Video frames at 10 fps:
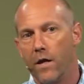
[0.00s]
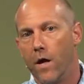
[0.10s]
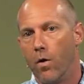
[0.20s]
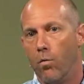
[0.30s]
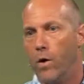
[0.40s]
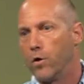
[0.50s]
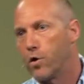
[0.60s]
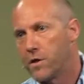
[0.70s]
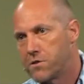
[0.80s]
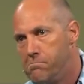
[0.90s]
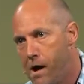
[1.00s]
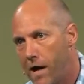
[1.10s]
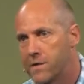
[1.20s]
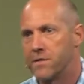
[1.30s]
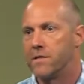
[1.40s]
wilderness
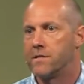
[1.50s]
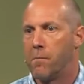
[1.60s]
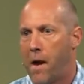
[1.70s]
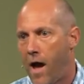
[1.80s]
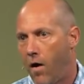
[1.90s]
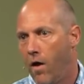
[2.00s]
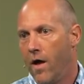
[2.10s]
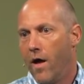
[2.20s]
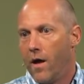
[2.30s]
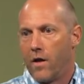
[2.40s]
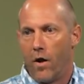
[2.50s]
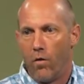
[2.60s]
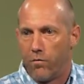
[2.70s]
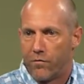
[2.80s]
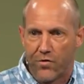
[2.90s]
monks that somehow,
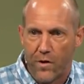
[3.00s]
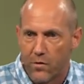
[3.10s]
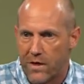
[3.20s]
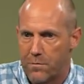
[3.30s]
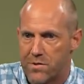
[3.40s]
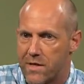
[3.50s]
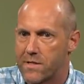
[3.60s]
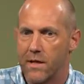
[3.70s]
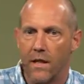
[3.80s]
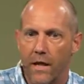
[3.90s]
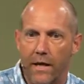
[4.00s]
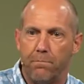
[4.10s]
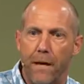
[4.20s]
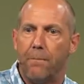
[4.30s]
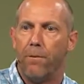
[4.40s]
SEAL Team 6
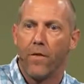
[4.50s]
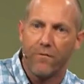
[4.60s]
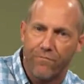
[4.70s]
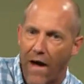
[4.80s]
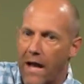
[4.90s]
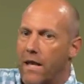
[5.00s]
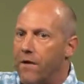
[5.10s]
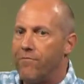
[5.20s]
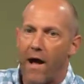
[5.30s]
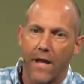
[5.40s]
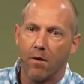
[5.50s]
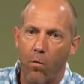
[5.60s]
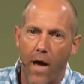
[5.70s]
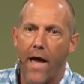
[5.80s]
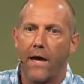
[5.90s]
elite people that finally find the
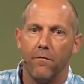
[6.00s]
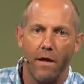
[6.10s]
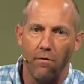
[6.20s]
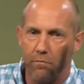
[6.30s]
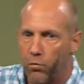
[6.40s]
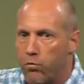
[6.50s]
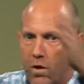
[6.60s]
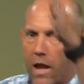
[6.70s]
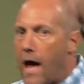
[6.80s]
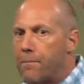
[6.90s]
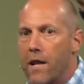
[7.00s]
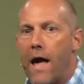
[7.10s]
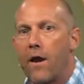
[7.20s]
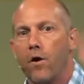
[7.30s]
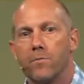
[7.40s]
way and climb the
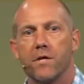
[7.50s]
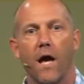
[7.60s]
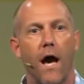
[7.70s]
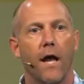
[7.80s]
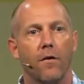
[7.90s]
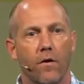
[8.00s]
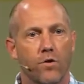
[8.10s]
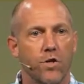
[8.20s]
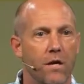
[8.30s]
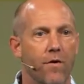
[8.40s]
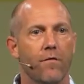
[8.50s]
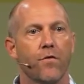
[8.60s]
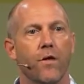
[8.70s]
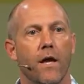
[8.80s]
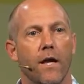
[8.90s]
ladder up to God and achieve
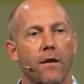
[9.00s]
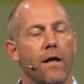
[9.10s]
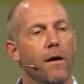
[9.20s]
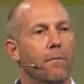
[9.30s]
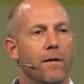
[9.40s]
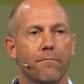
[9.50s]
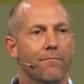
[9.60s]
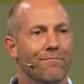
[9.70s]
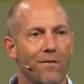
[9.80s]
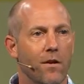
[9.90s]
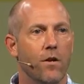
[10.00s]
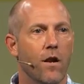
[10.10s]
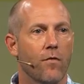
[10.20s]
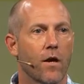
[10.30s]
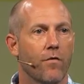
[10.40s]
everything. But you're
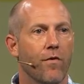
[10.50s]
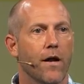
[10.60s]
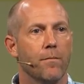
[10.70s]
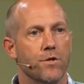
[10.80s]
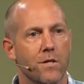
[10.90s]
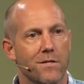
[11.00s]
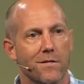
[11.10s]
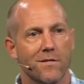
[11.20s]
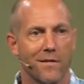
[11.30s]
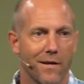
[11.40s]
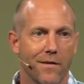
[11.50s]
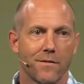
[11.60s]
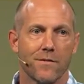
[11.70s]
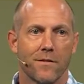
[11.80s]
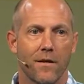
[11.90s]
never going to find him. And Jesus
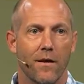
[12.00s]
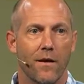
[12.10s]
says,